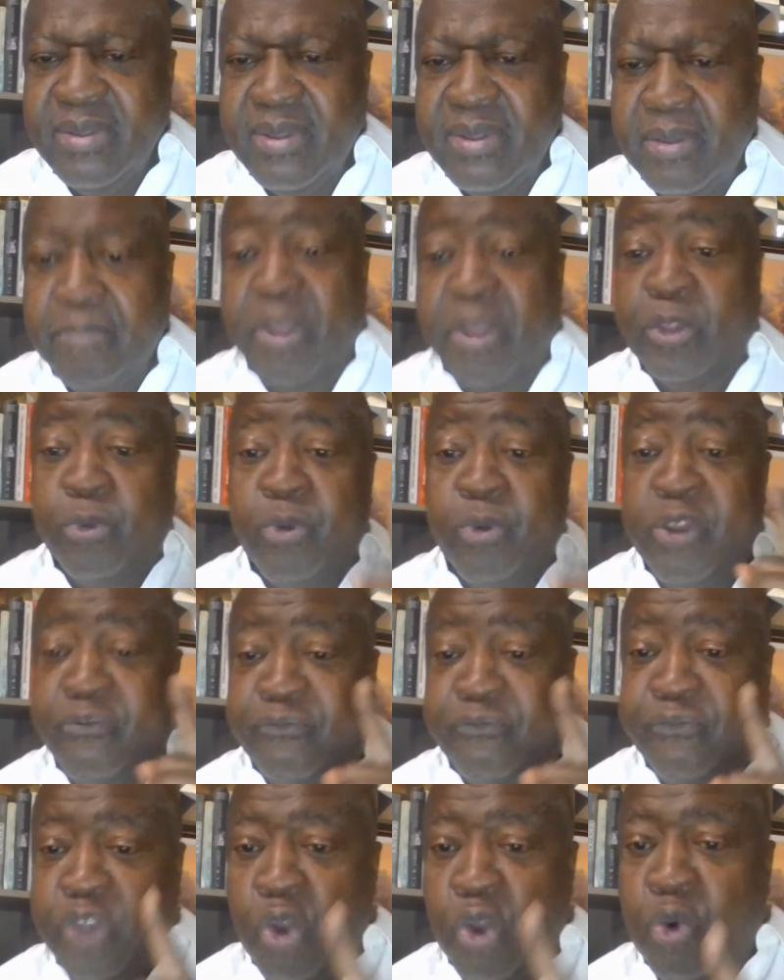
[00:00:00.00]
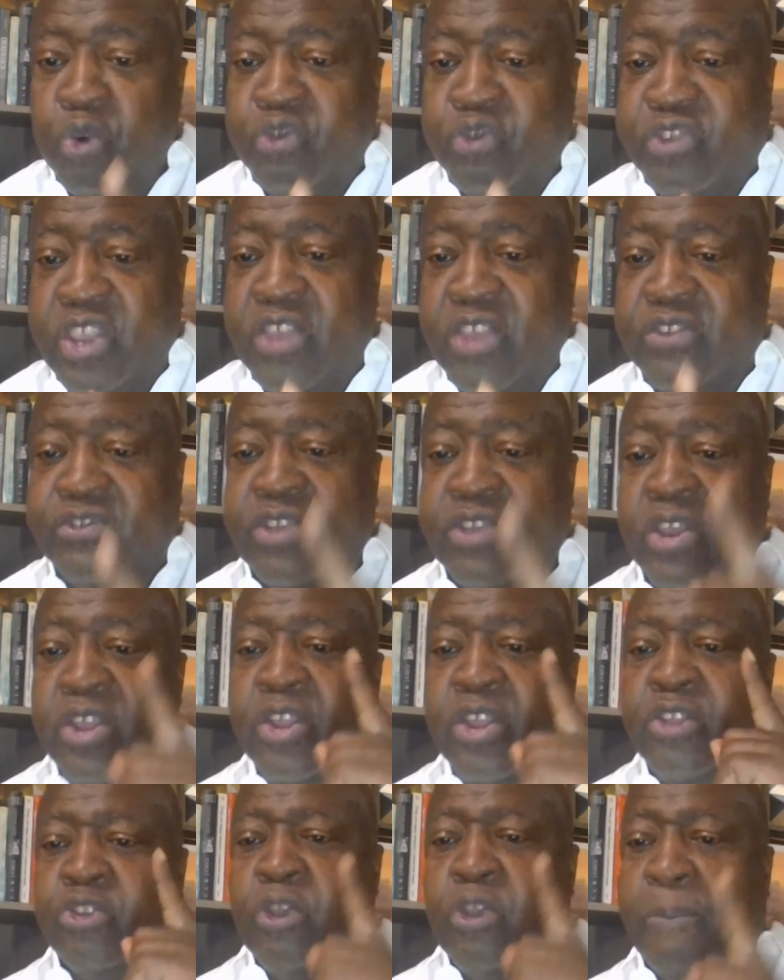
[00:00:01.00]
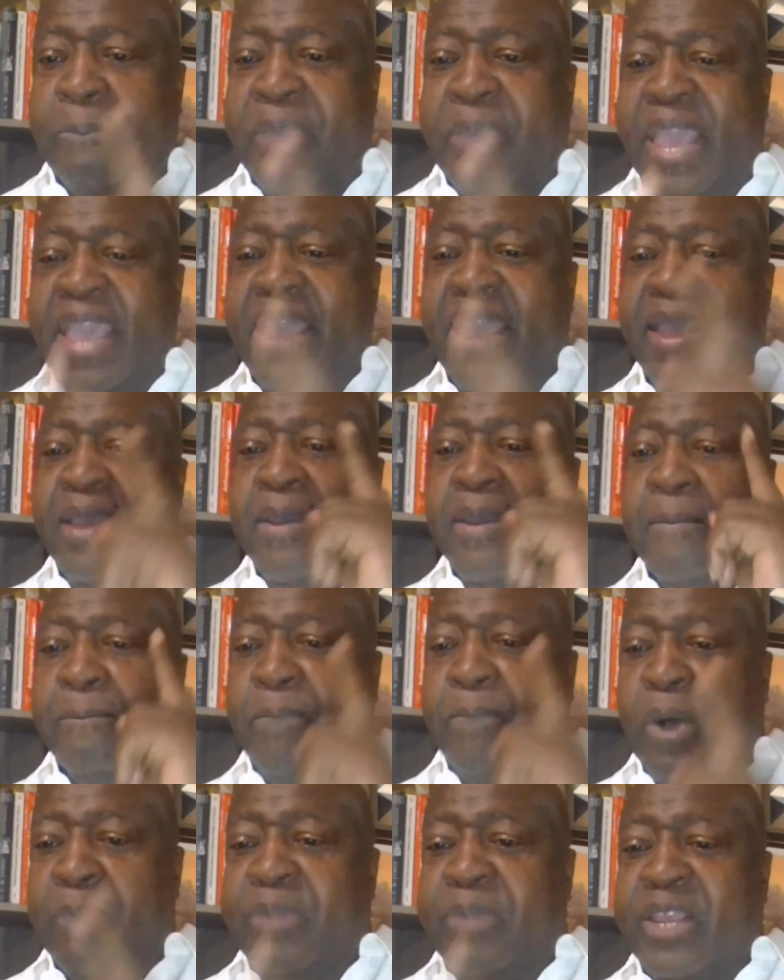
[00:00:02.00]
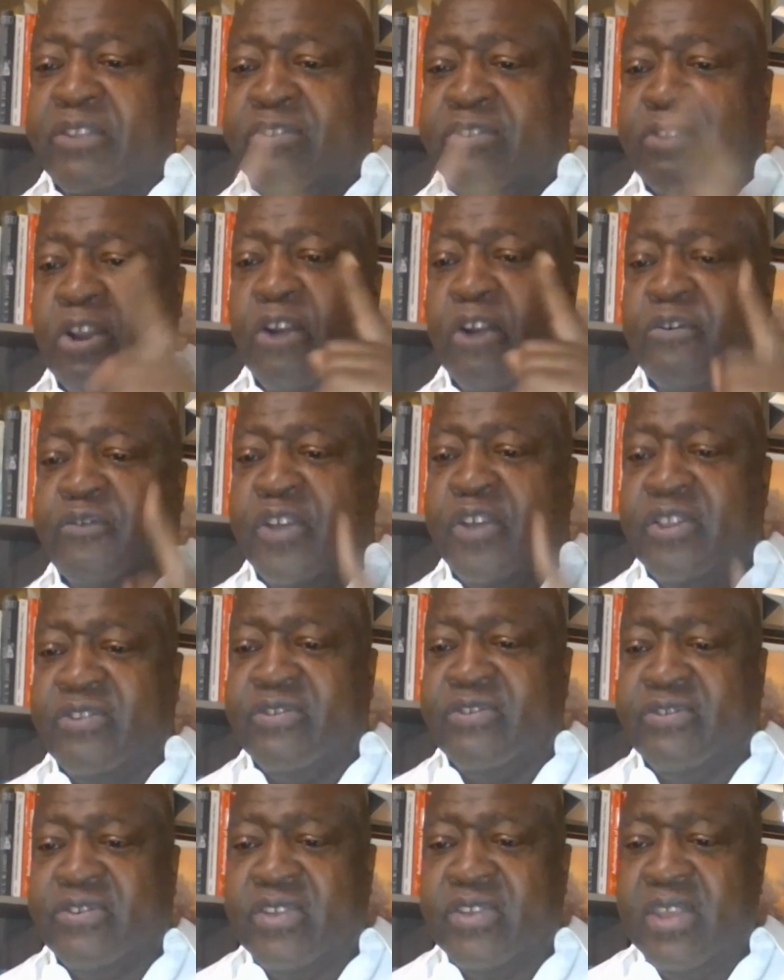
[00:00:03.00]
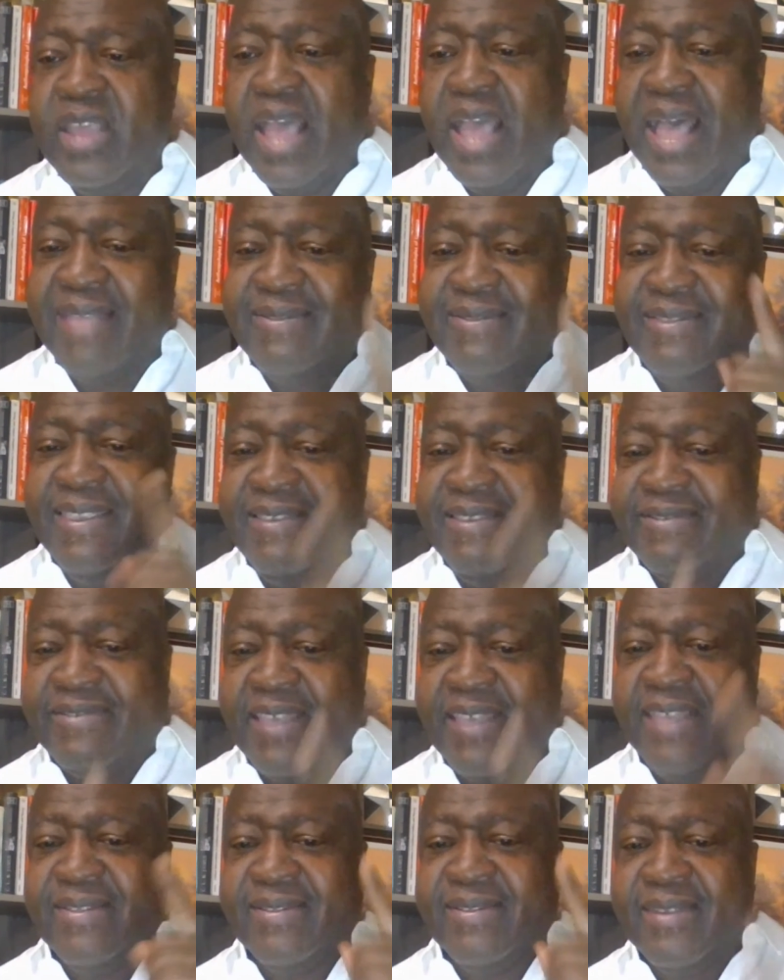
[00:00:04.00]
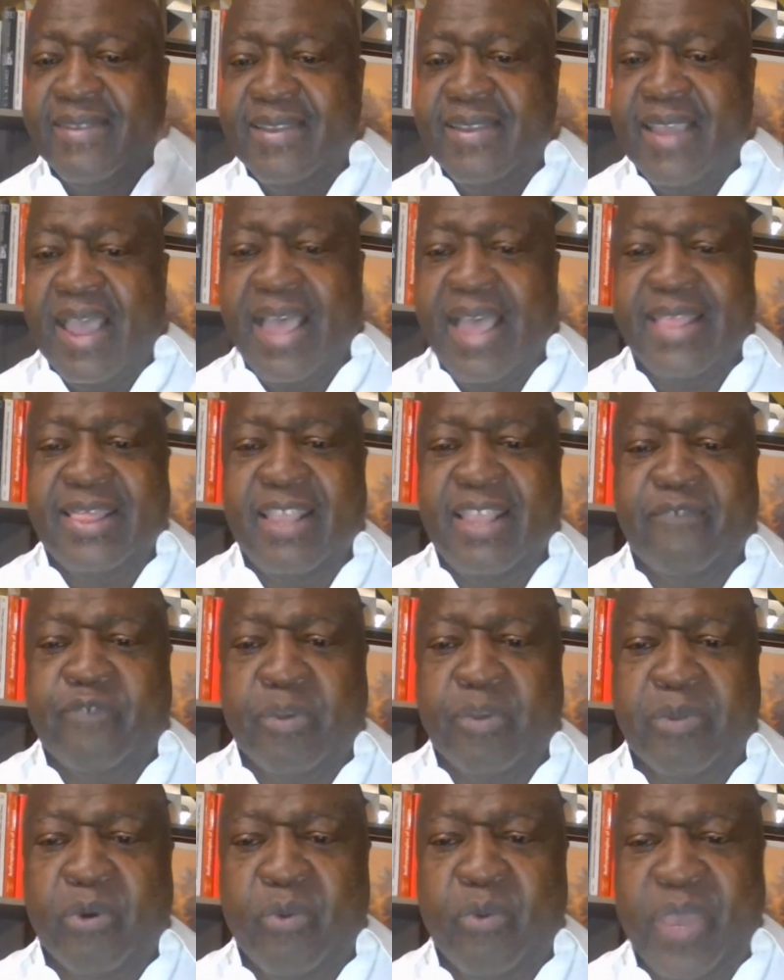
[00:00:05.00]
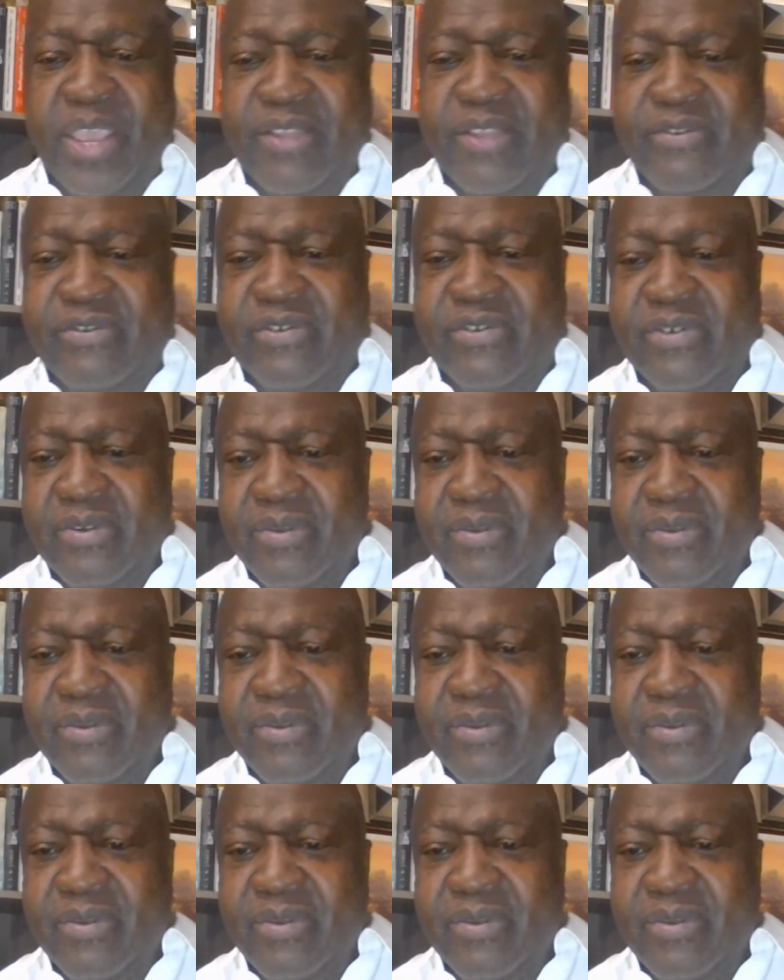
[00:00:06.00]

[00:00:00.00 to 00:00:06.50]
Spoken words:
but refuses to pay public servants a decent and livable wage.